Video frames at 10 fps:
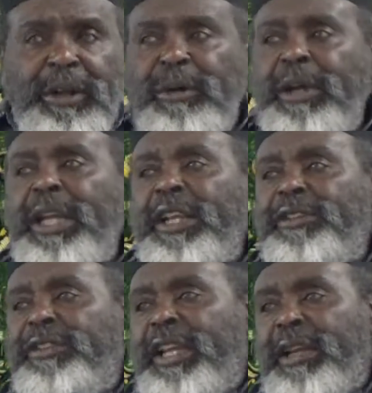when they
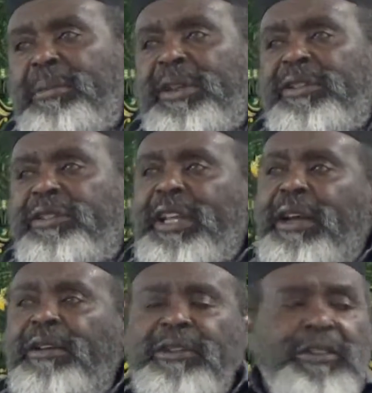say, Miss
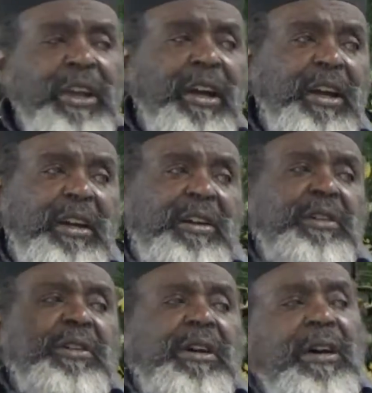Saul
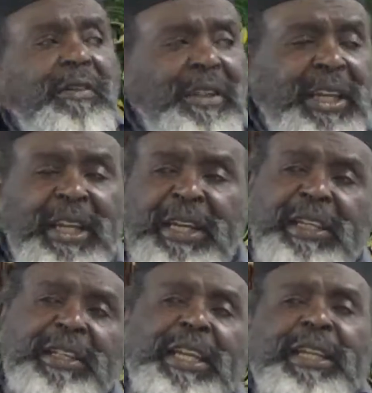you go over
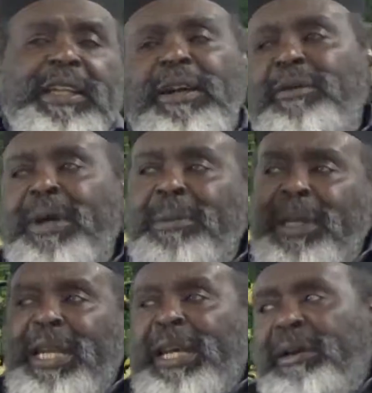there and get the
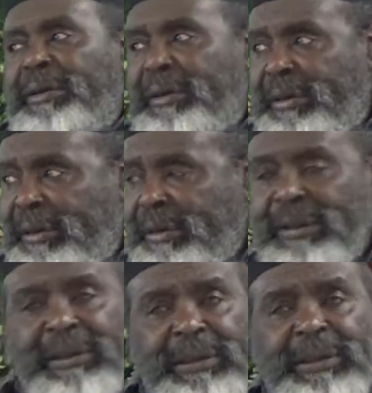women out.
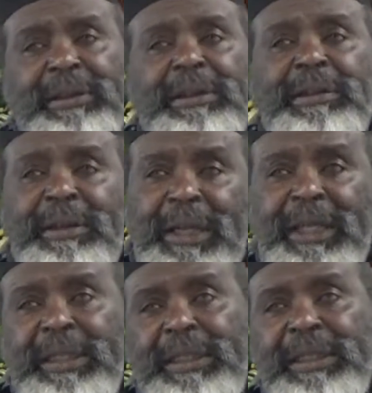Right?
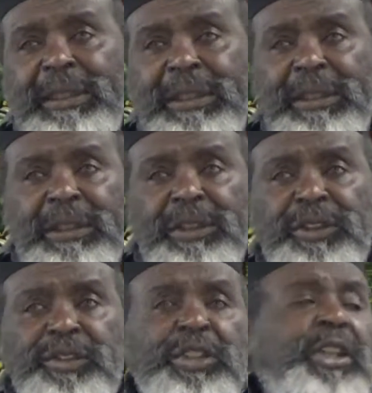
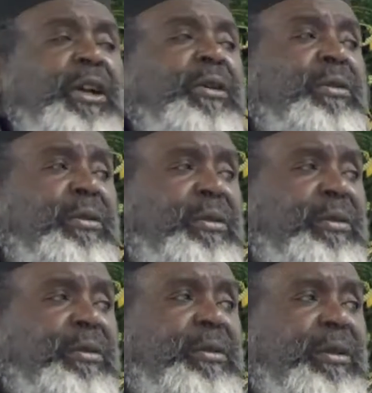She don't
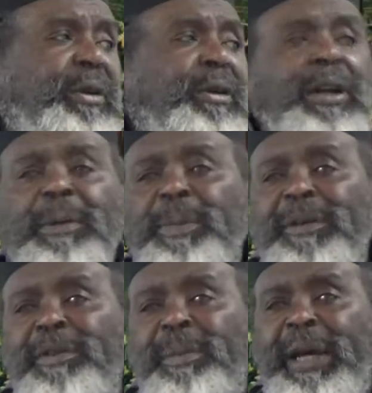call up
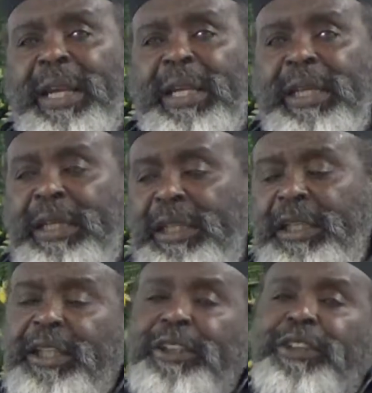everybody.
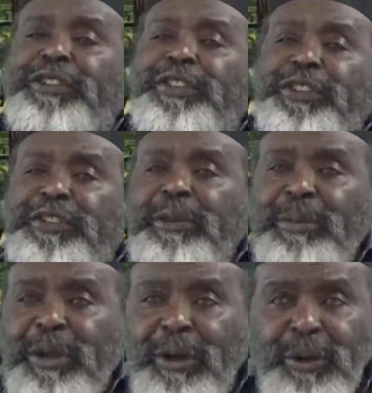The
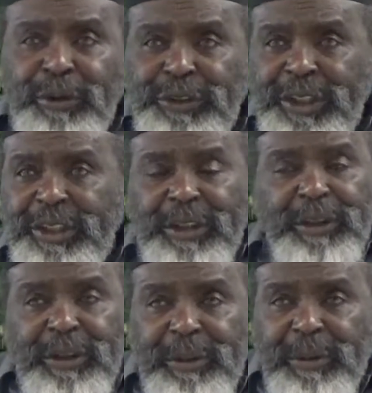system goes
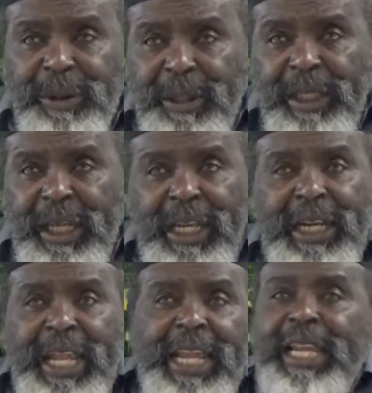into, and
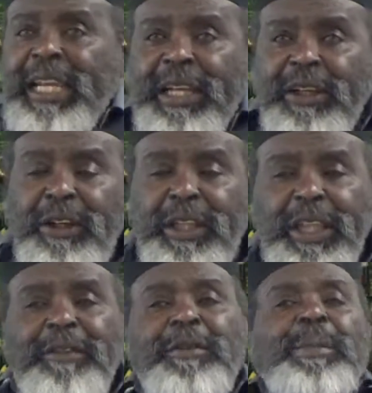they hook
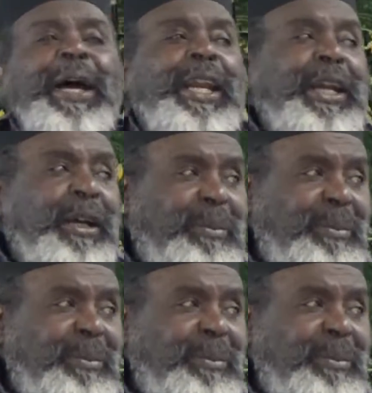everybody up.